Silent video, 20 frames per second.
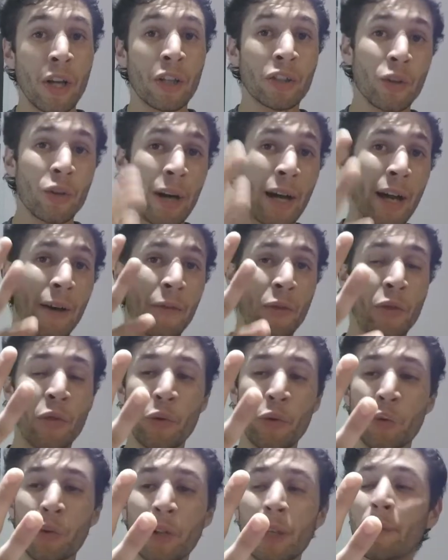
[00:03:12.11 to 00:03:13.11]
So I have
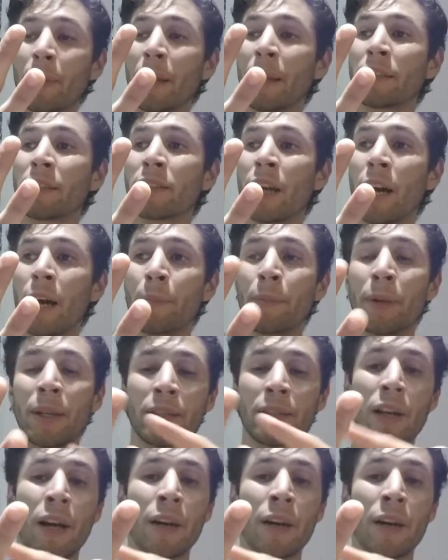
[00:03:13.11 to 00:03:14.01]
3 main topics.